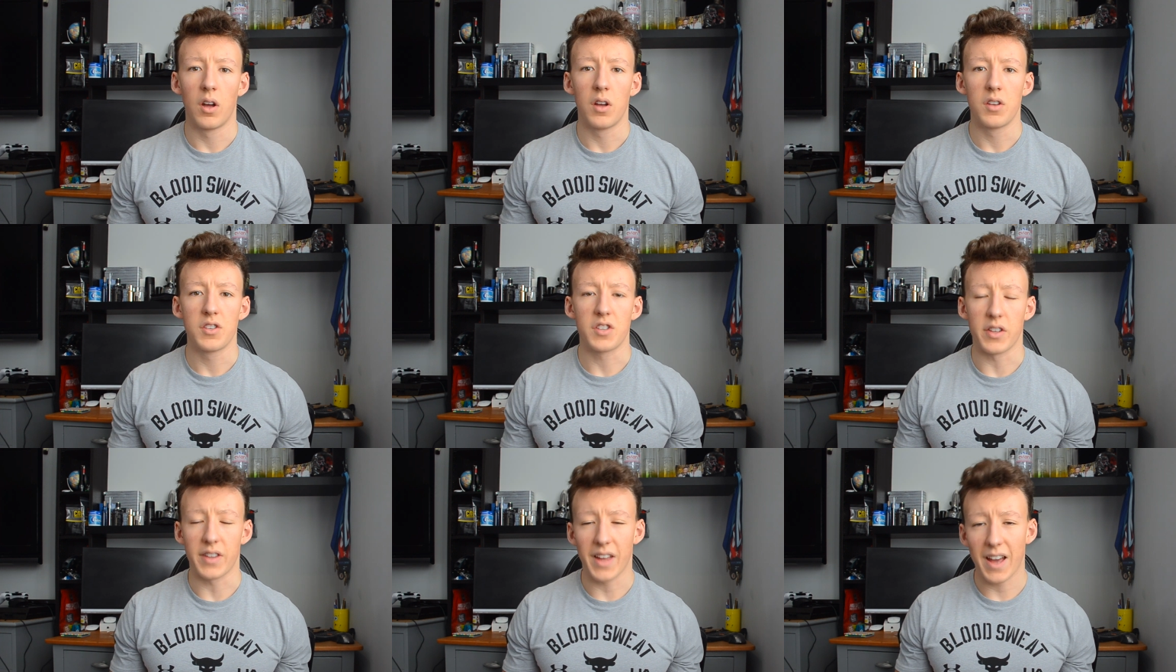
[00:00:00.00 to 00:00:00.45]

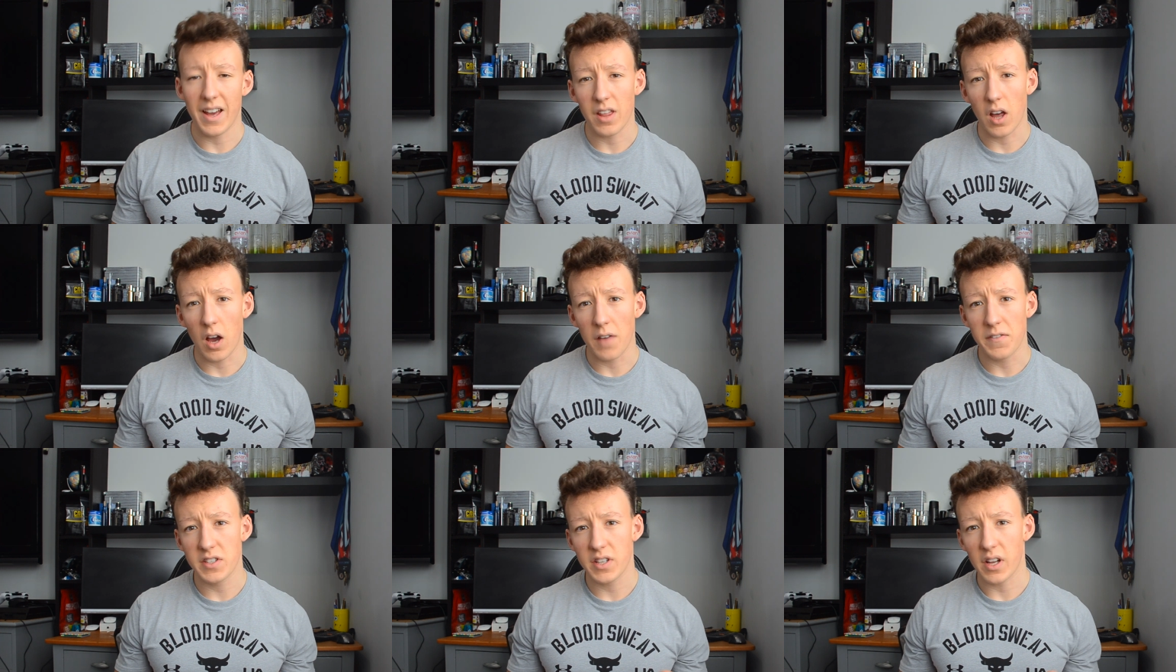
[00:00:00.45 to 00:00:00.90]
So now
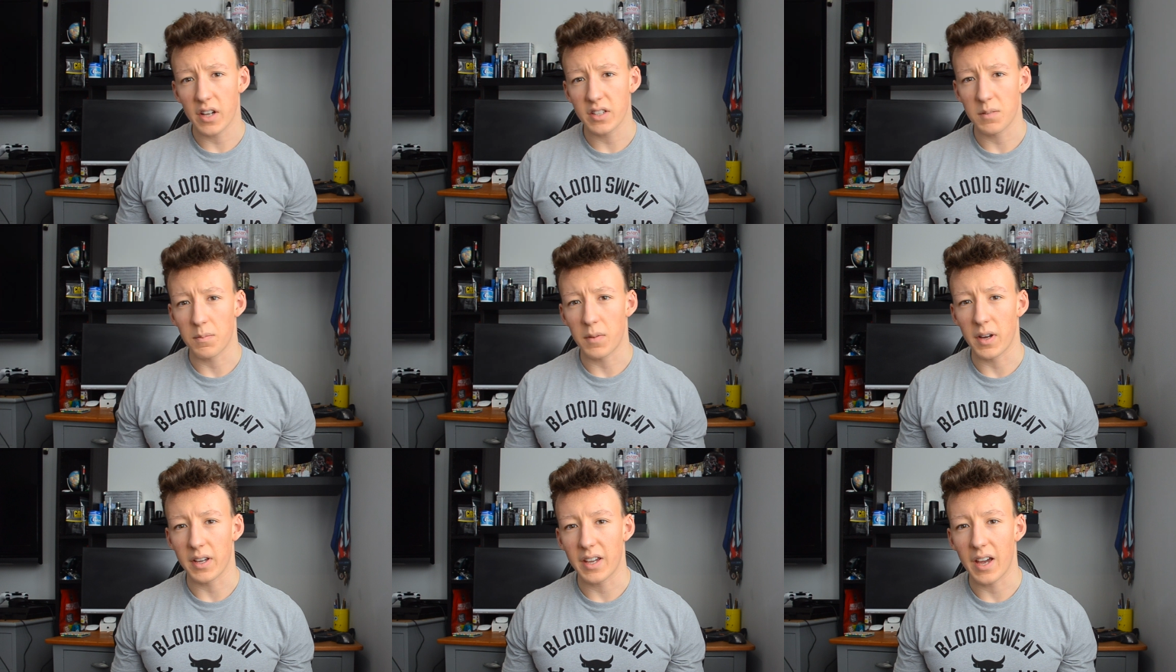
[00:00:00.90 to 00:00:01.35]
that I've
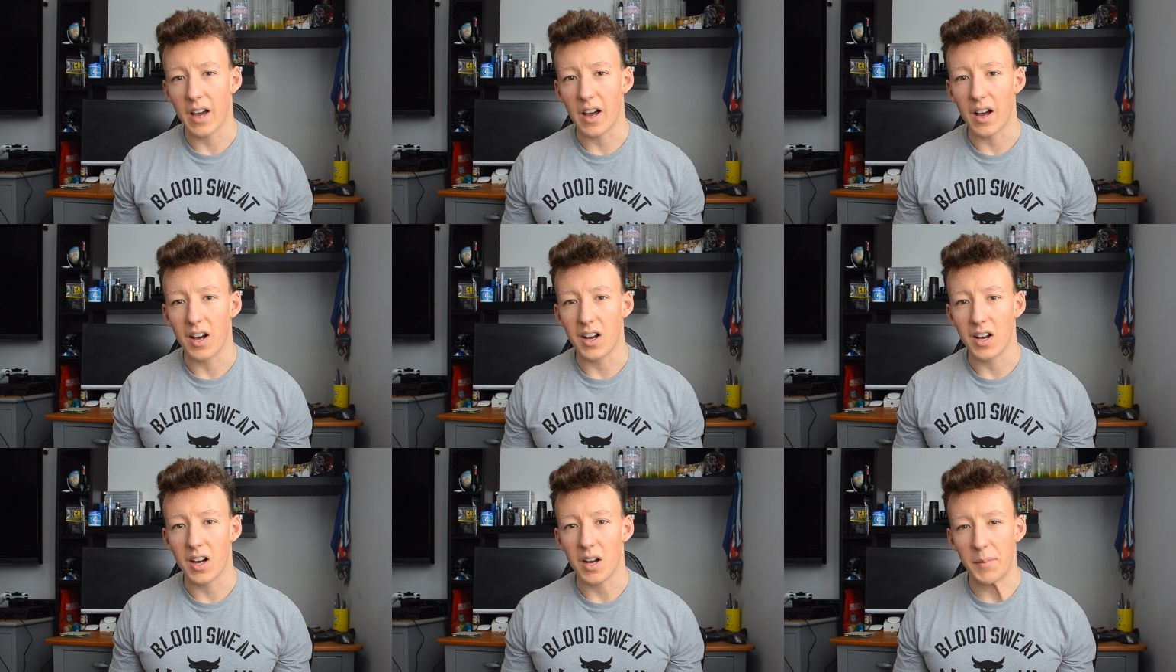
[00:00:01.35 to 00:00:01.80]
started my
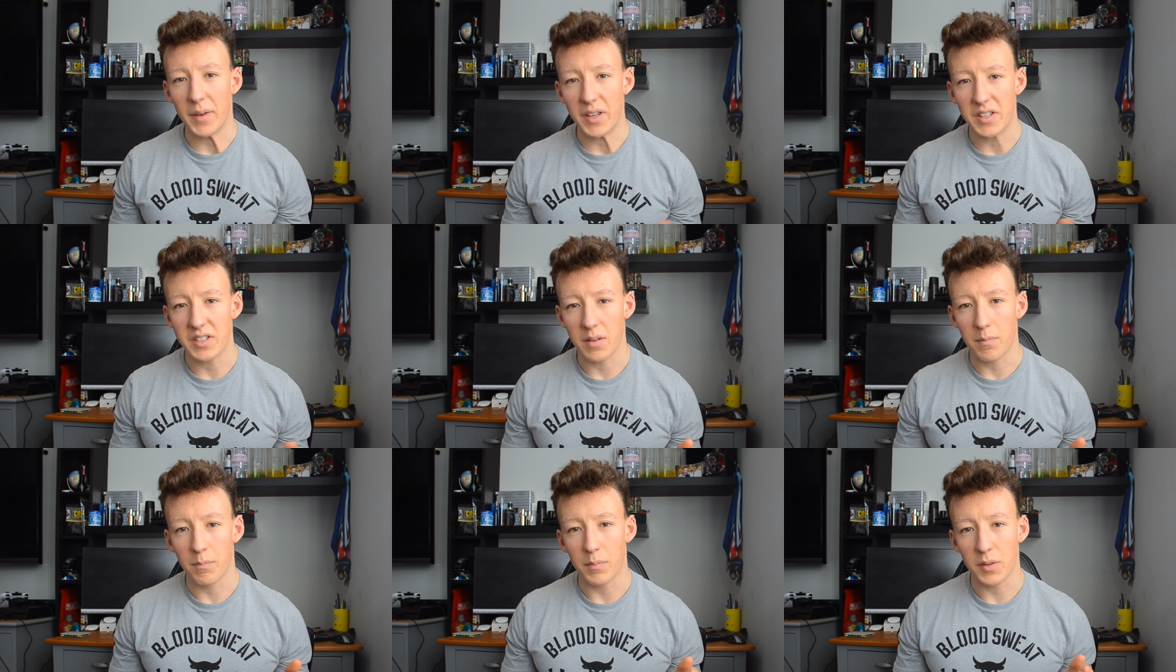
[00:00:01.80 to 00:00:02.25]
cut, I'm eating